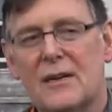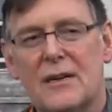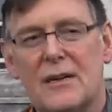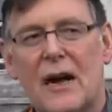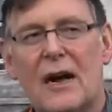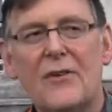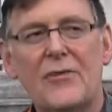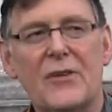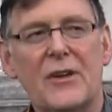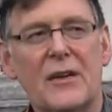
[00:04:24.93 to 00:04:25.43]

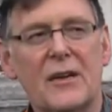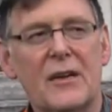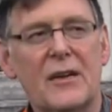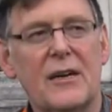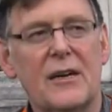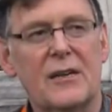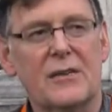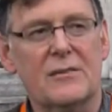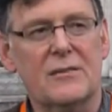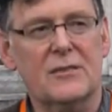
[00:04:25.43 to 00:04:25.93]
I think,
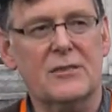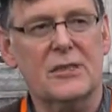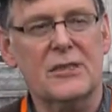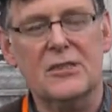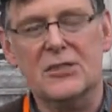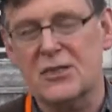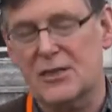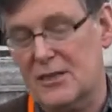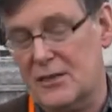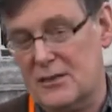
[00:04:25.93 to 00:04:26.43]
in
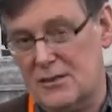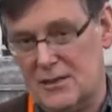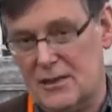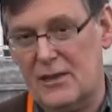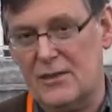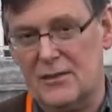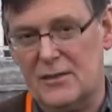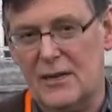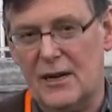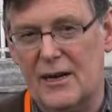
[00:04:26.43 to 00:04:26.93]
teaching,
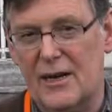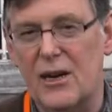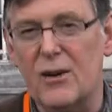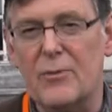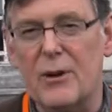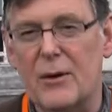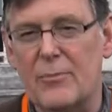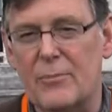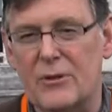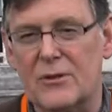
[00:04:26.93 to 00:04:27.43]
and I
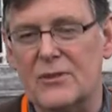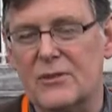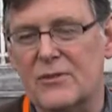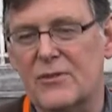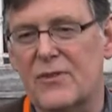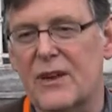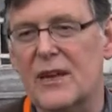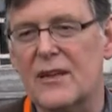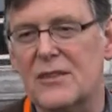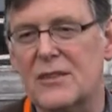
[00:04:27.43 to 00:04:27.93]
hope our books
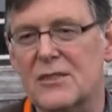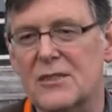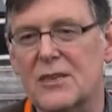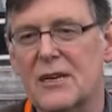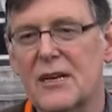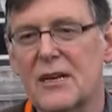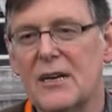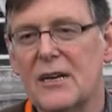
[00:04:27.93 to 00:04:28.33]
reflect this,